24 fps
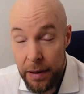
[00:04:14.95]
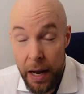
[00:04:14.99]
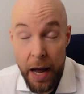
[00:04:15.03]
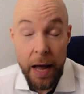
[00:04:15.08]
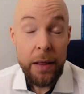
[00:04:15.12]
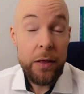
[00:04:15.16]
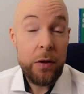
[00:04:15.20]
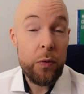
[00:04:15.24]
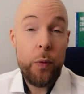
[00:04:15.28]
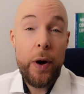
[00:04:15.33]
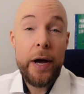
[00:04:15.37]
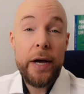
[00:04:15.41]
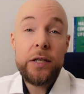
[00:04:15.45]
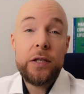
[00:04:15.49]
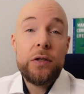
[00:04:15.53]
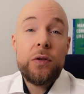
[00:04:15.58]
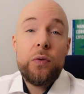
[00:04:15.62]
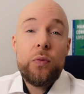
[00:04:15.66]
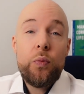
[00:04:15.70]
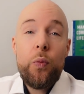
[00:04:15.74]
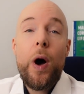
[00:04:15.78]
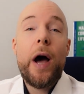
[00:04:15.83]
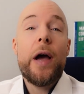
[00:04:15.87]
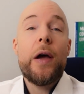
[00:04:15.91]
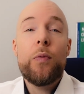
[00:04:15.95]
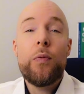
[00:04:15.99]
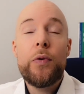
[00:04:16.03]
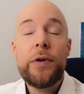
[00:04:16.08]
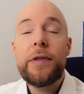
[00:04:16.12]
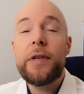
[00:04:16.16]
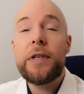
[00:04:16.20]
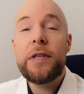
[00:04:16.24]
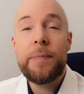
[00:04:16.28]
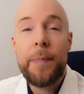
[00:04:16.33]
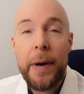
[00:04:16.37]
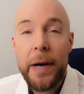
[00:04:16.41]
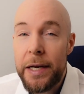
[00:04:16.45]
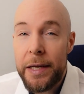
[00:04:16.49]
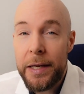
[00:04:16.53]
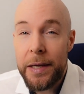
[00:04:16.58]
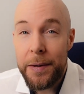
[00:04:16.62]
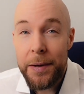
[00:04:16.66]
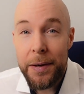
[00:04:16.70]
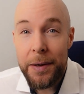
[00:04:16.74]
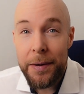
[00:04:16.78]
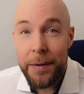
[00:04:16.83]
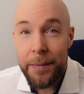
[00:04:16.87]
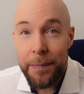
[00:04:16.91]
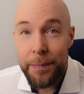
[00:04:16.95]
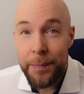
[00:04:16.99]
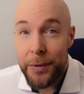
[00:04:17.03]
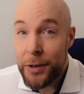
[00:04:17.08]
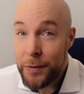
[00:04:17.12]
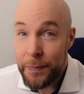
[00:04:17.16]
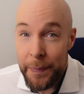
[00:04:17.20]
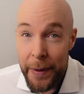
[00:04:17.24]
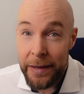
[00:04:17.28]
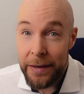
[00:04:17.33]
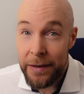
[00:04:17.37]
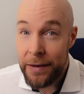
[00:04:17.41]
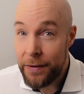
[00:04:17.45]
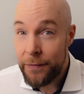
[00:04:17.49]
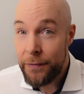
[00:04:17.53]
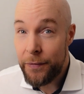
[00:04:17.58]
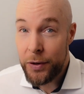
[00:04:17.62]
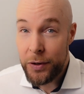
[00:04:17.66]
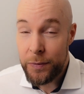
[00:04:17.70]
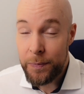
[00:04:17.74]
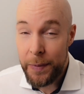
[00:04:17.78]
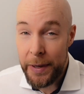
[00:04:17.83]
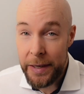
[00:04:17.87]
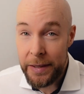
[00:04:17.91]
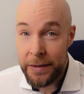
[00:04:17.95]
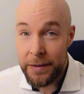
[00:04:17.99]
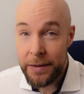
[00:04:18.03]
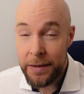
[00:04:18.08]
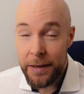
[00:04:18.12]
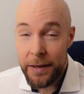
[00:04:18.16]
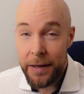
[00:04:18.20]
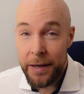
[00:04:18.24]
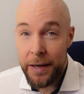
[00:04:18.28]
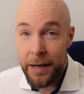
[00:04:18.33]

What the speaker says: Otherwise, why would this money be spent in the first place?